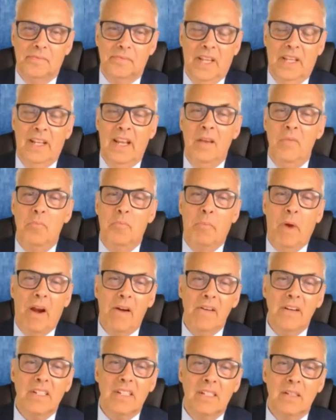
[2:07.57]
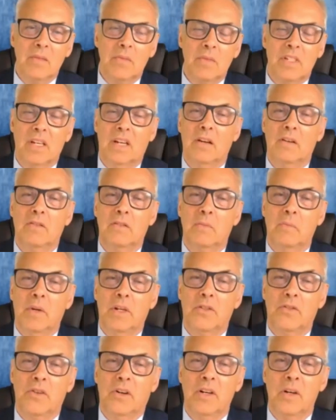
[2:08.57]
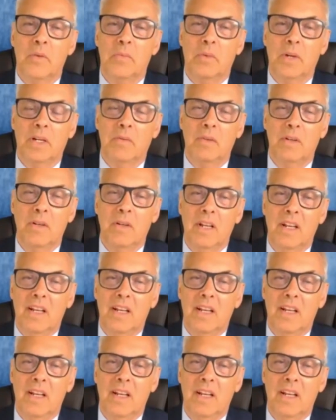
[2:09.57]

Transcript: And they embarrass themselves by trying to bring